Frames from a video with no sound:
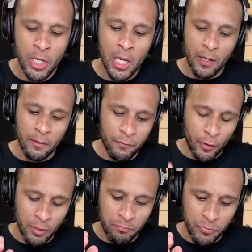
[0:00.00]

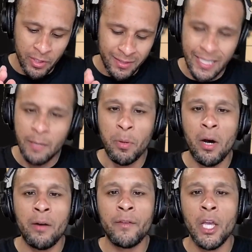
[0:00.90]
from the tip
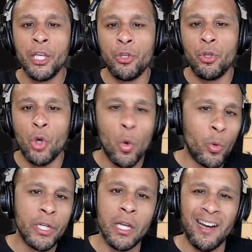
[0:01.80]
off. You don't
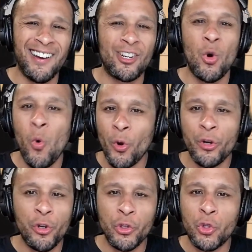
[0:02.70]
win a quarter.
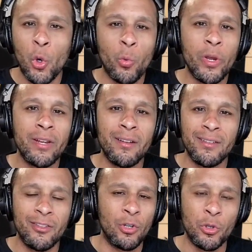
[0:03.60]
You don't win,
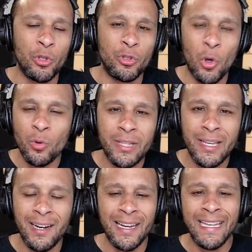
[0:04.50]
you don't get
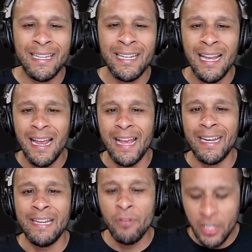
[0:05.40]
a lead. And
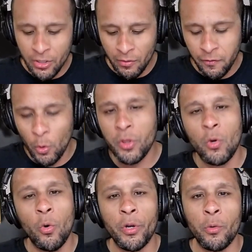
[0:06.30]
even in the fourth
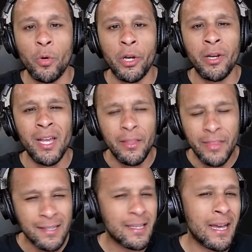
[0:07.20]
quarter, where
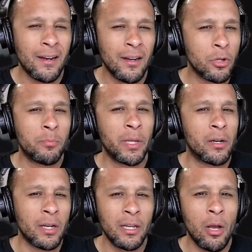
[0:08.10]
things got a little bit
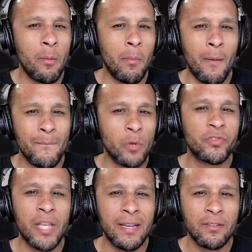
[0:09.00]
ugly on both
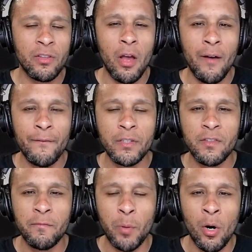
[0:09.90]
sides of the
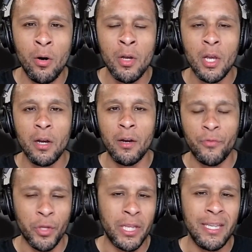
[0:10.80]
offensive ball
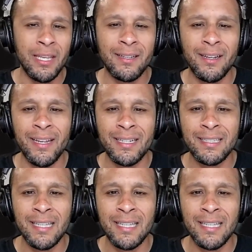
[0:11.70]
for the Heat and the Knicks,